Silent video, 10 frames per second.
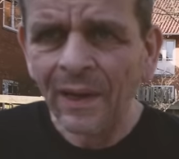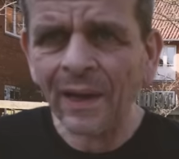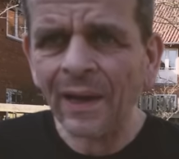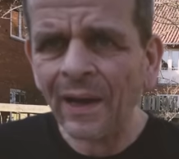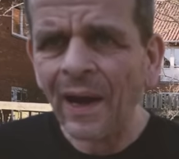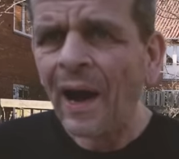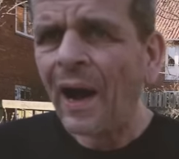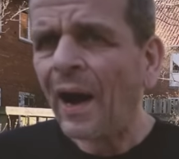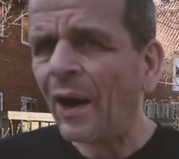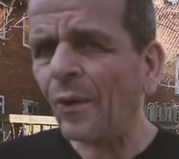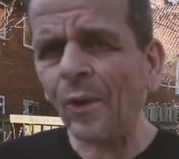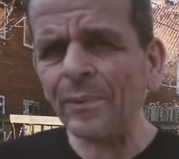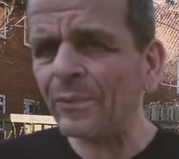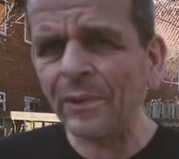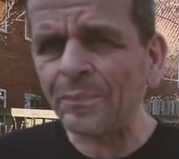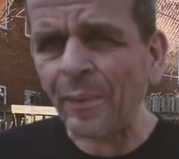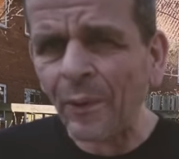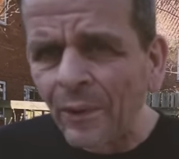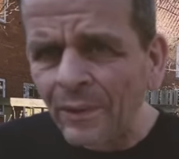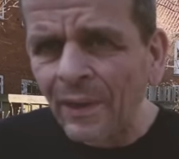Uh, I hope it will
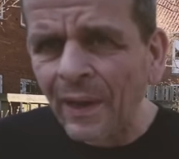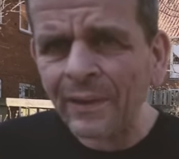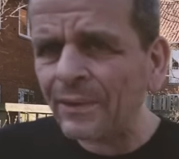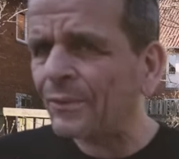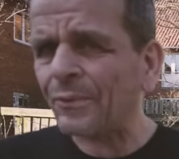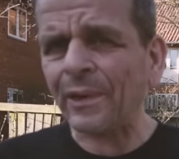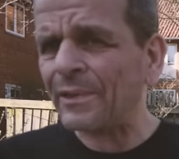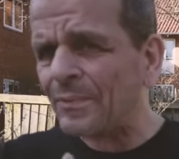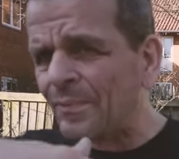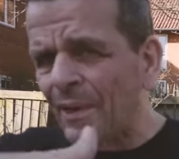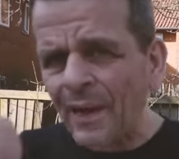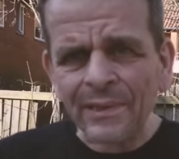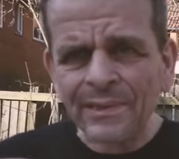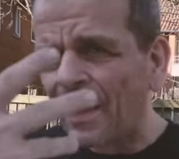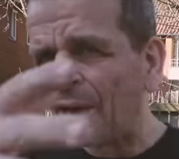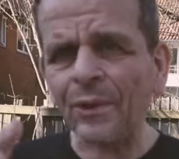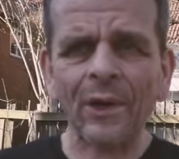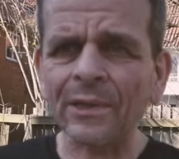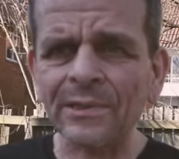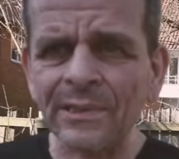burn and create some nice dark
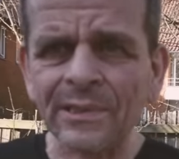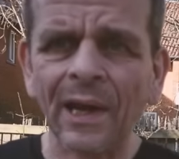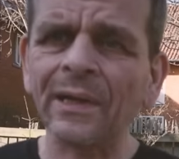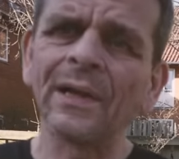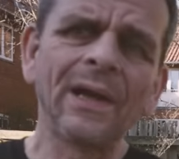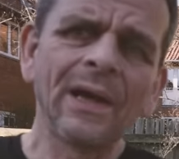colors inside.